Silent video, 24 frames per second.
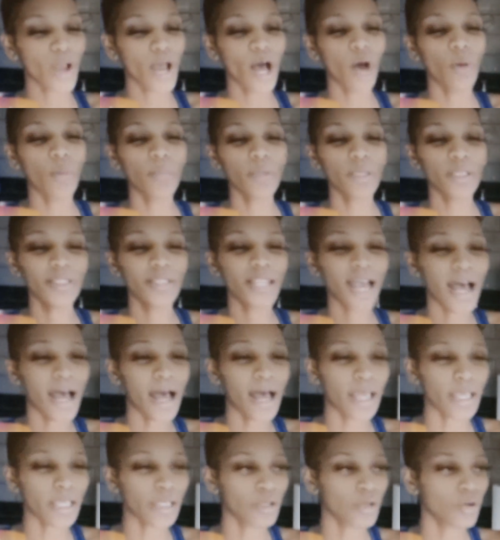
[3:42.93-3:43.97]
Something that,
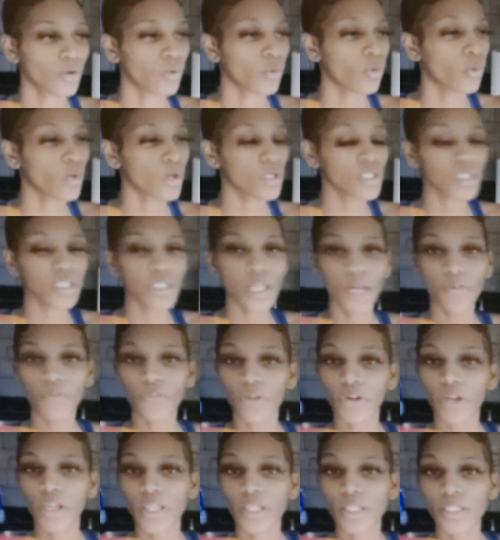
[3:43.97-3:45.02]
could that, sh- that should
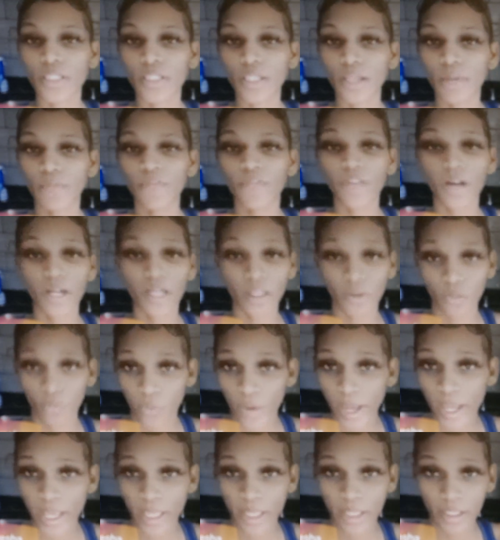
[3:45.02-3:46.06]
become clear in the public
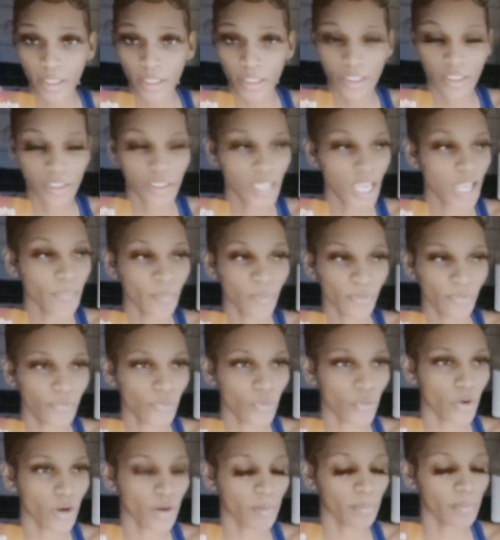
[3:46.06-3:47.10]
records request, sir.
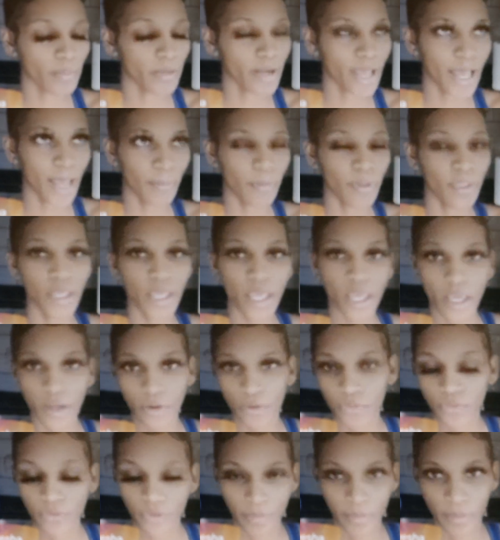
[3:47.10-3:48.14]
It is clear. It's
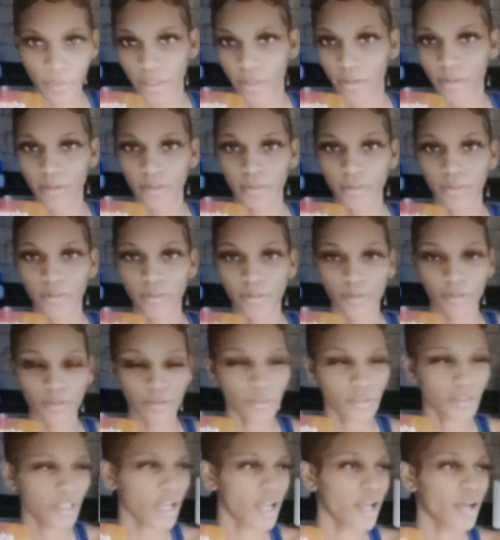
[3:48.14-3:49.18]
very clear. Okay. That's
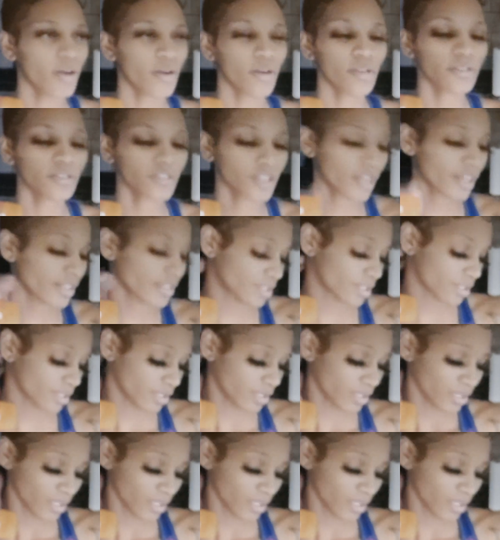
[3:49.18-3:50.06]
why I addressed it with you.